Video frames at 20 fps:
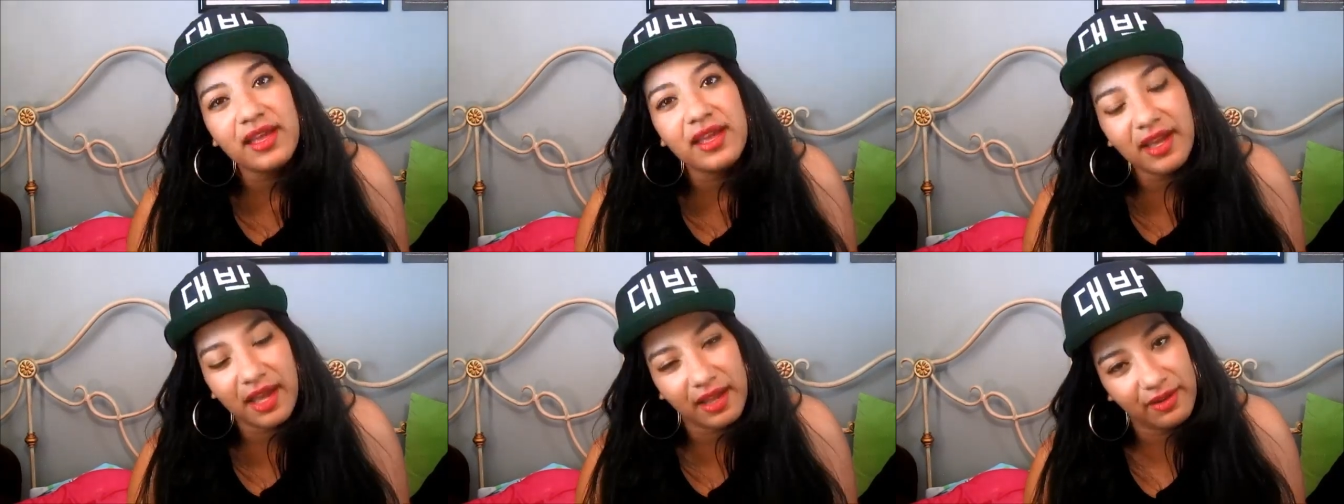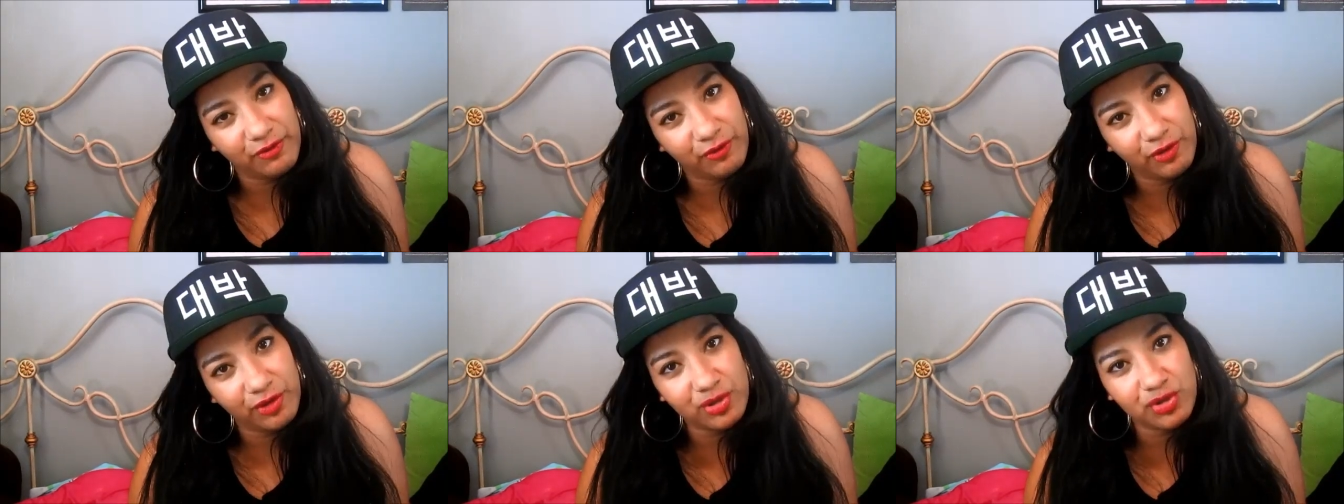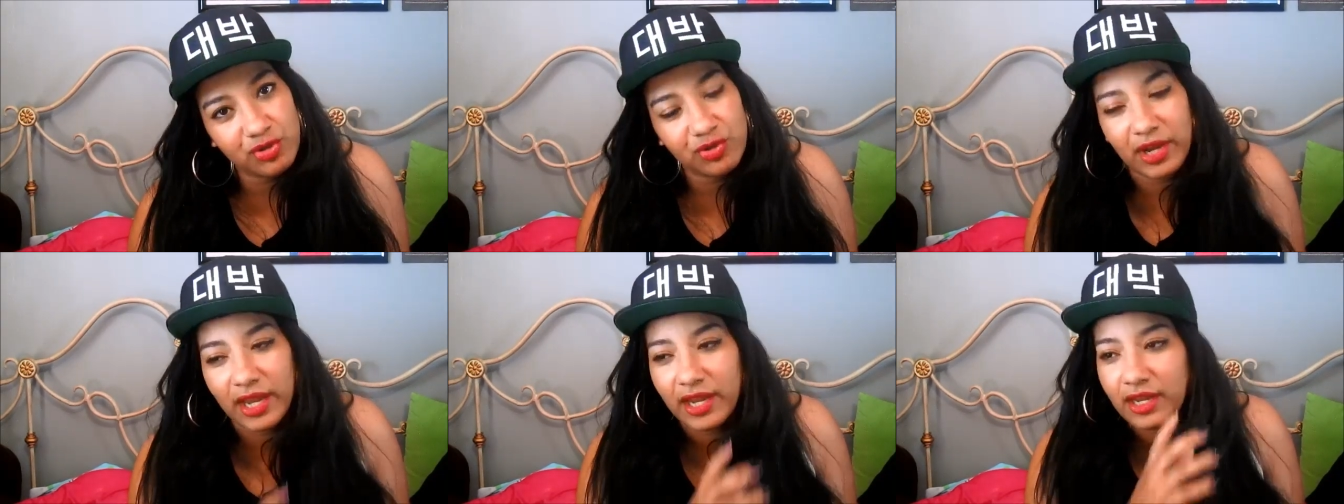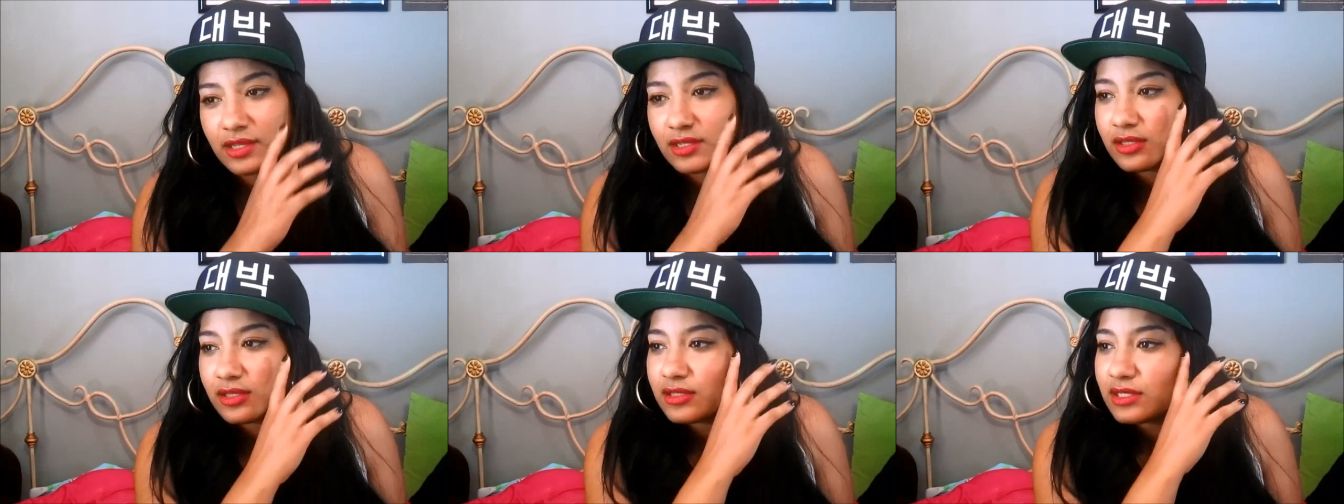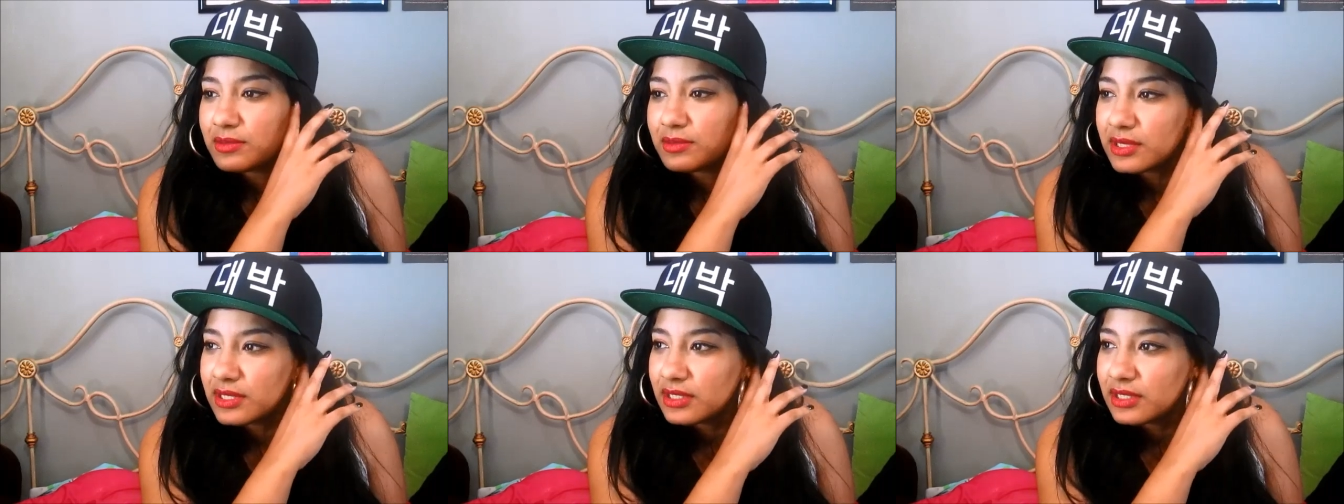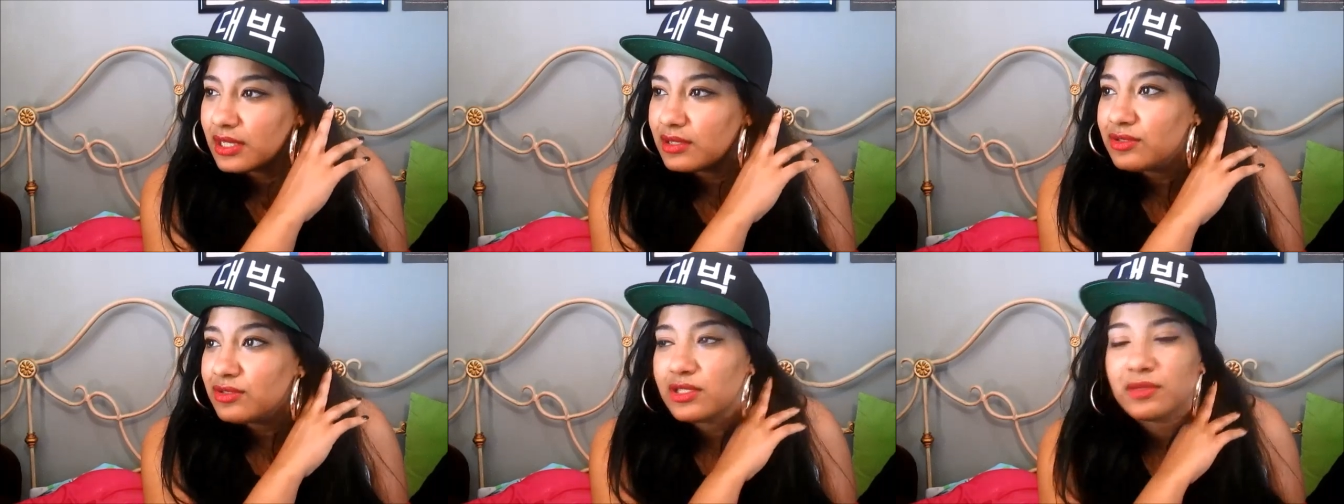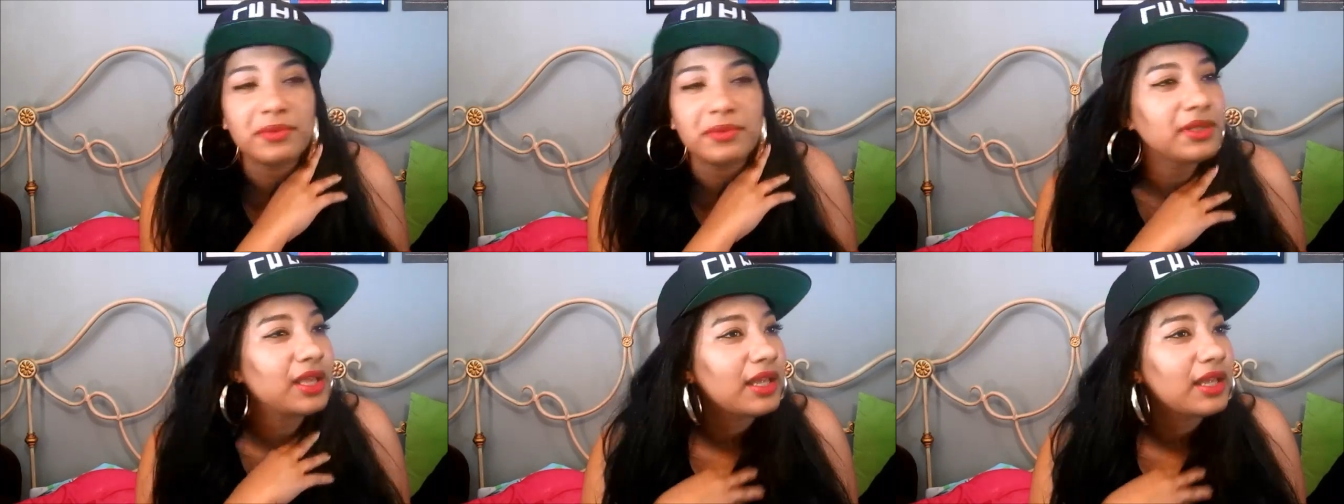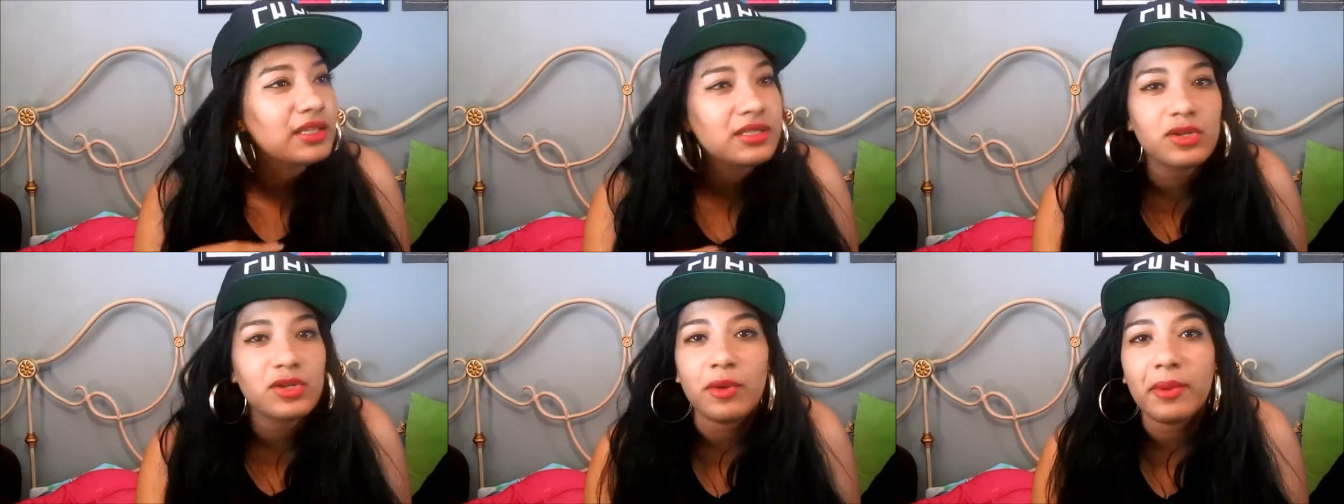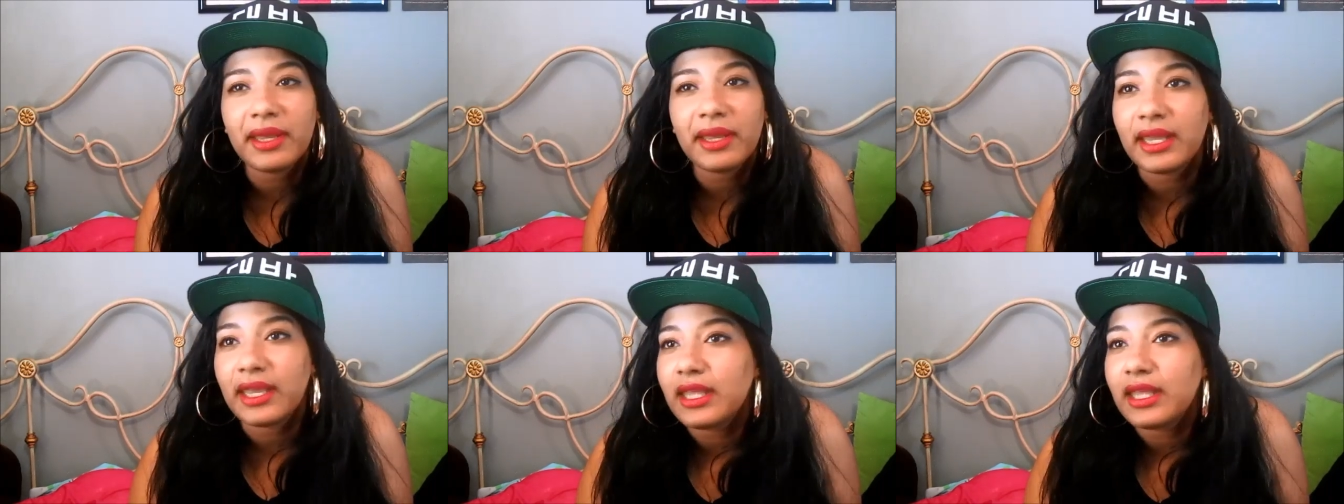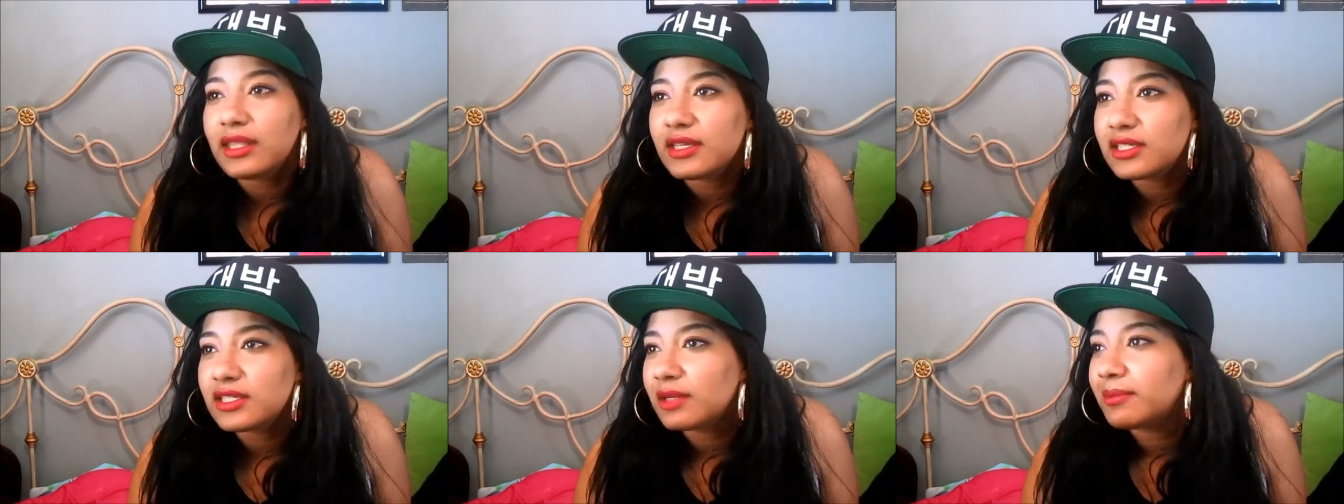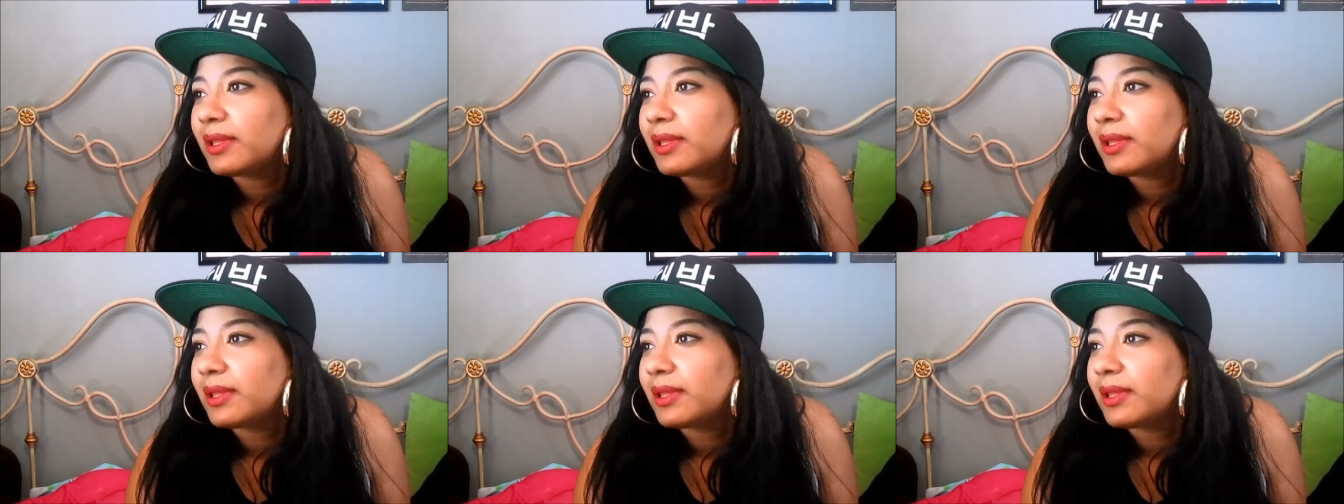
I got frustrated. So sometimes I'll just be like, just go back in English.